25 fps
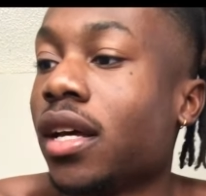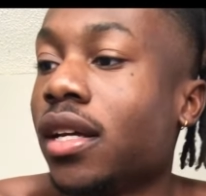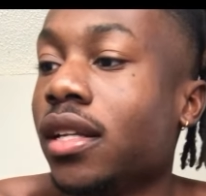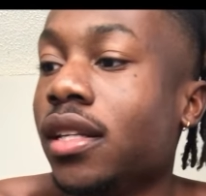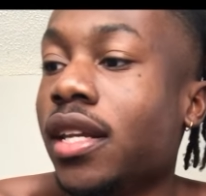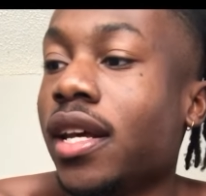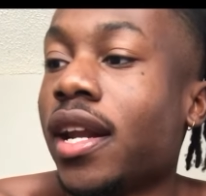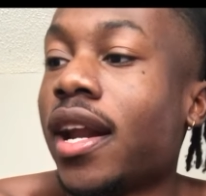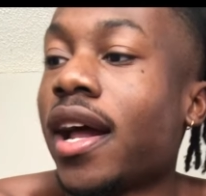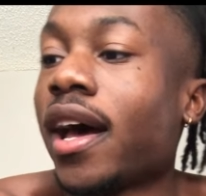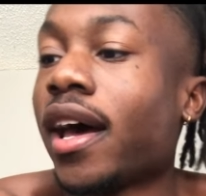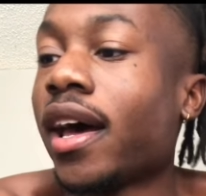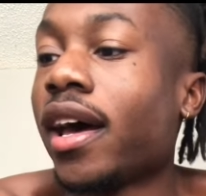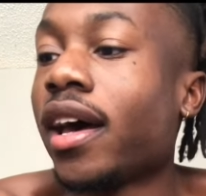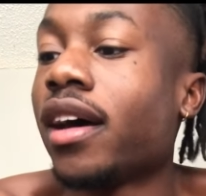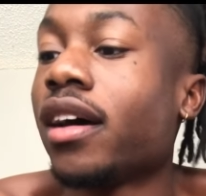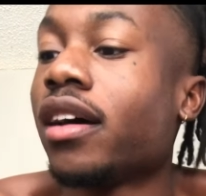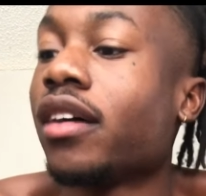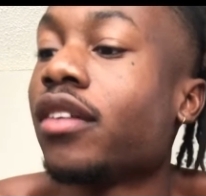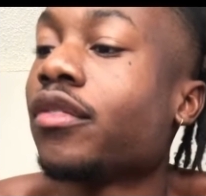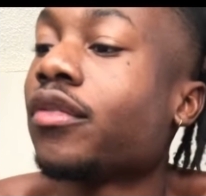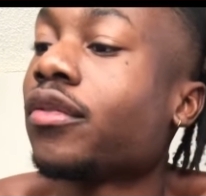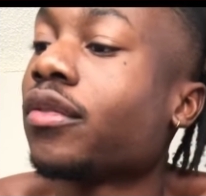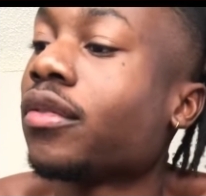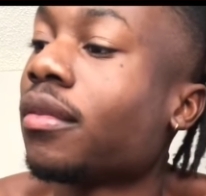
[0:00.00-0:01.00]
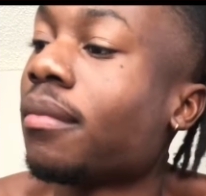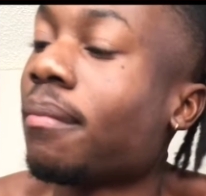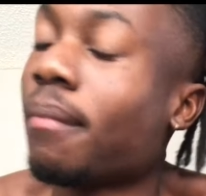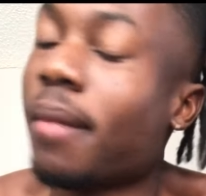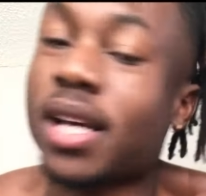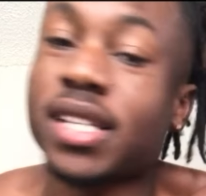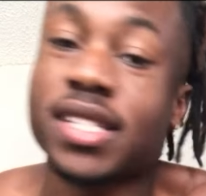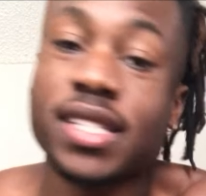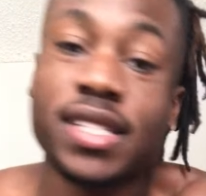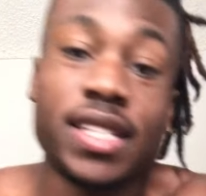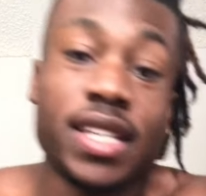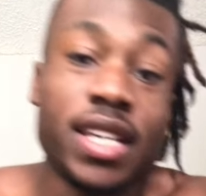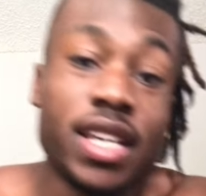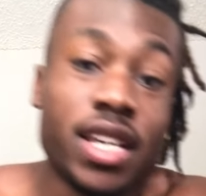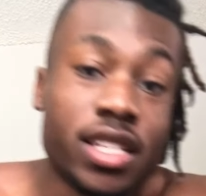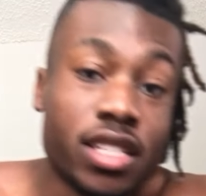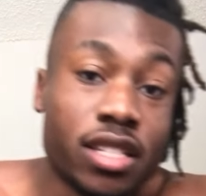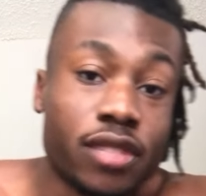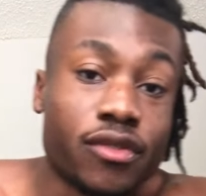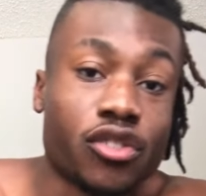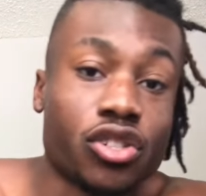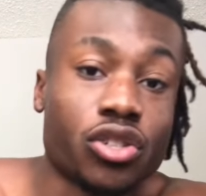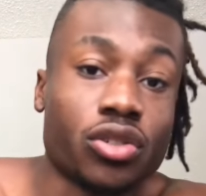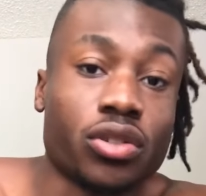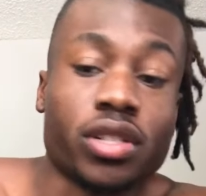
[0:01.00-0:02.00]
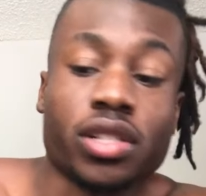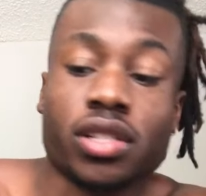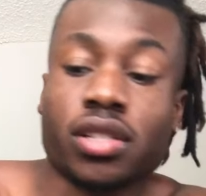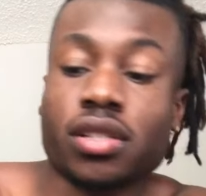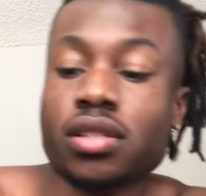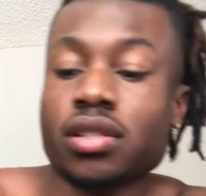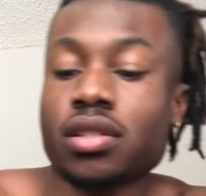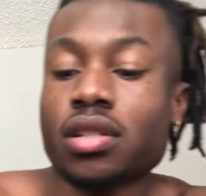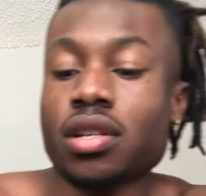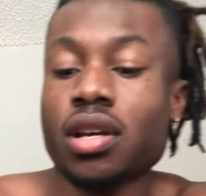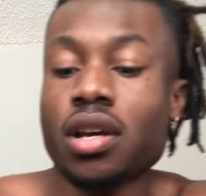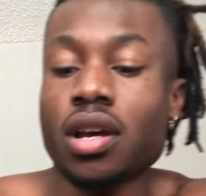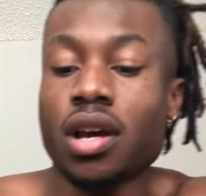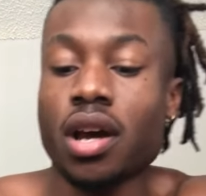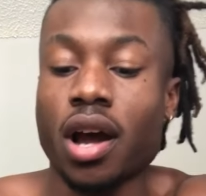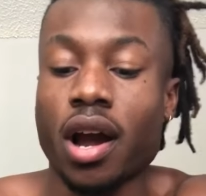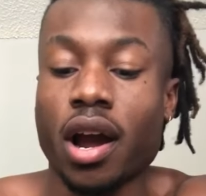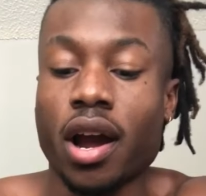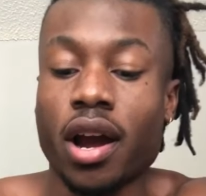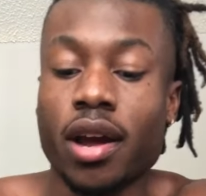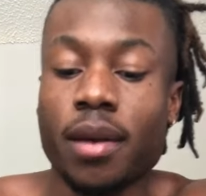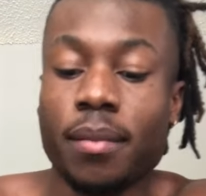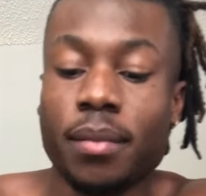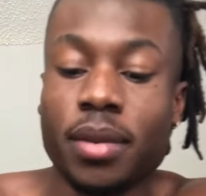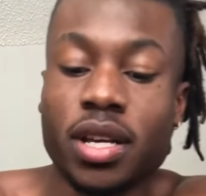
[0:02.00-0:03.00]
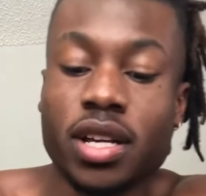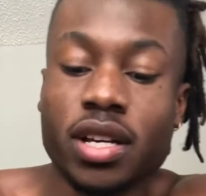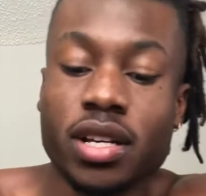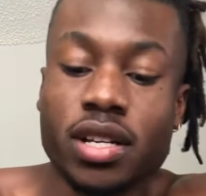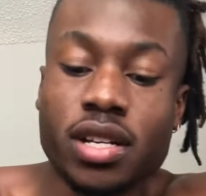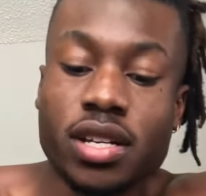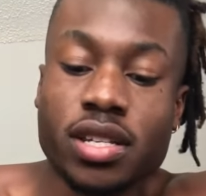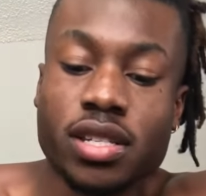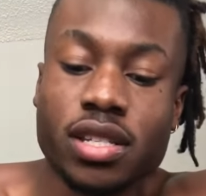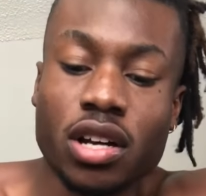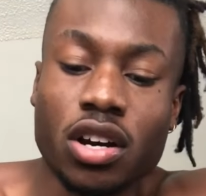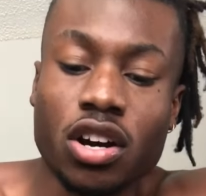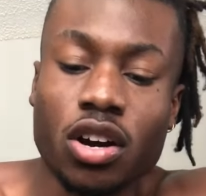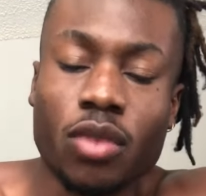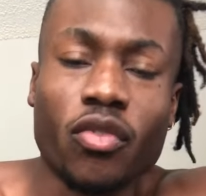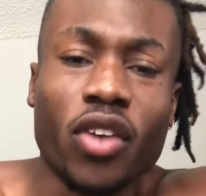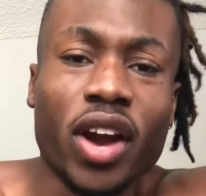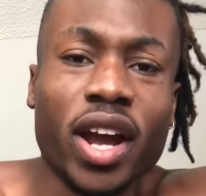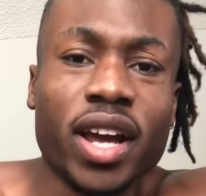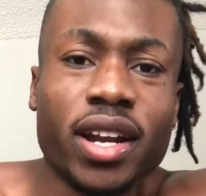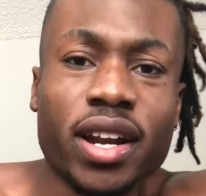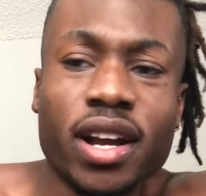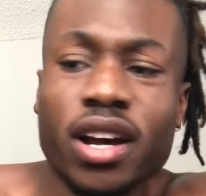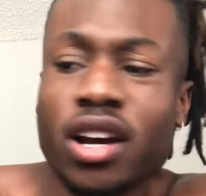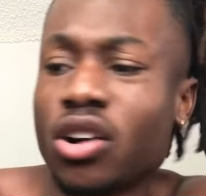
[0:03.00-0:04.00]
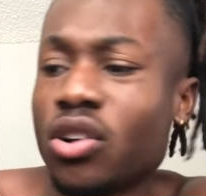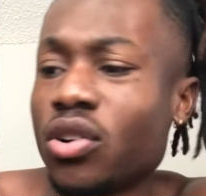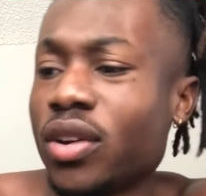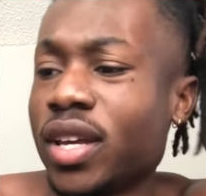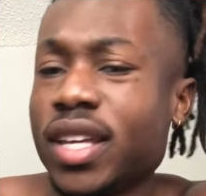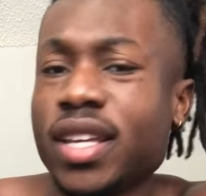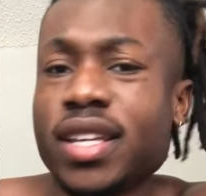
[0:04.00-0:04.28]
Then I have my seeds of choice. All right, because right now